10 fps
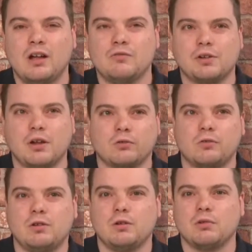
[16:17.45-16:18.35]
for those of
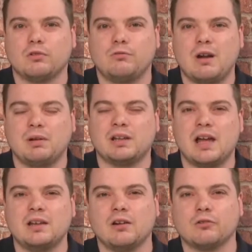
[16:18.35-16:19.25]
you who want to
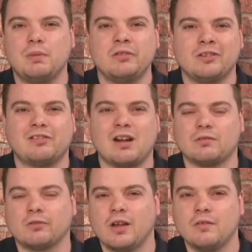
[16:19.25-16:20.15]
replicate those business
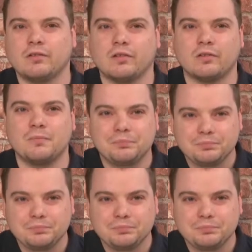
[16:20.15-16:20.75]
travel services.